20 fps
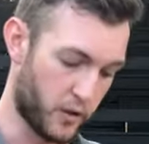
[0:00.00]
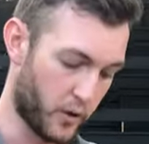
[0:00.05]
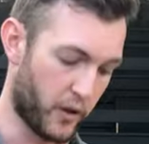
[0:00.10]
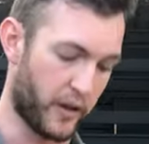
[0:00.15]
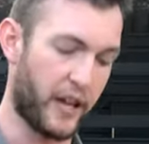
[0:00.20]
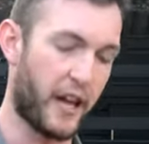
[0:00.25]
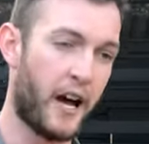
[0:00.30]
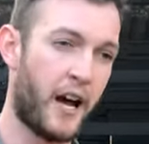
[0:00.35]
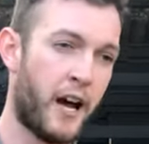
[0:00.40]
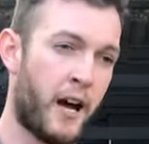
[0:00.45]
or
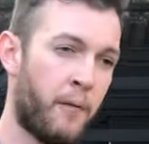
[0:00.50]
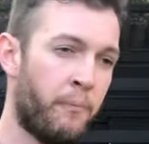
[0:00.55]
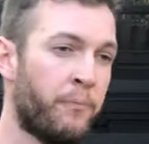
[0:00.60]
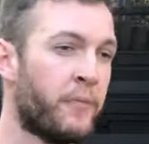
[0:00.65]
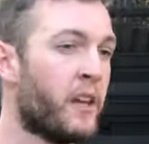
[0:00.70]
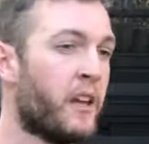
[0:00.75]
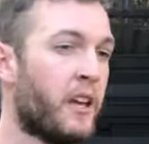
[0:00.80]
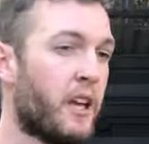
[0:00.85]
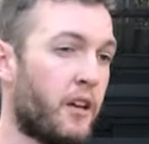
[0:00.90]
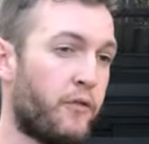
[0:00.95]
the arm,
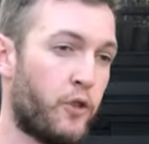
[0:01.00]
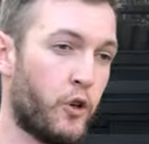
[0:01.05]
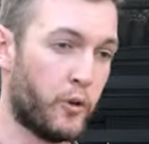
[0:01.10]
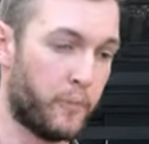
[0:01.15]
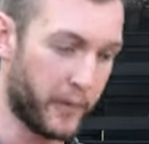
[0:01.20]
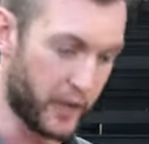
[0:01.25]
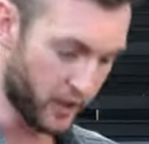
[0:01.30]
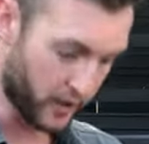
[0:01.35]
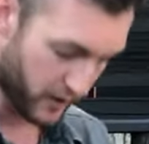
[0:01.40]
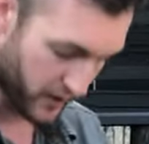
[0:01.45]
if you're
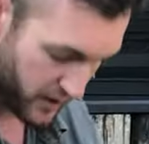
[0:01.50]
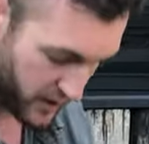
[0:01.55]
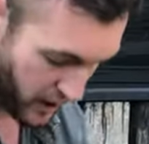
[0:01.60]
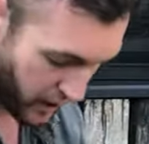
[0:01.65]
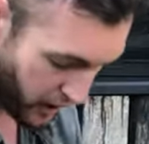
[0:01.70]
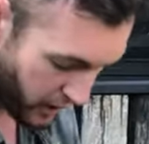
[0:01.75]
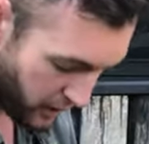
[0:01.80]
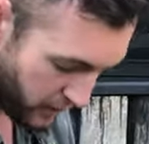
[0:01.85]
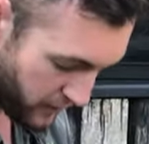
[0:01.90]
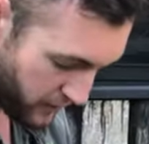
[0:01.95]
bitten on the
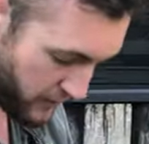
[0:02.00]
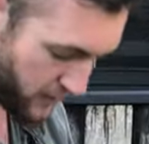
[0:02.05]
toe,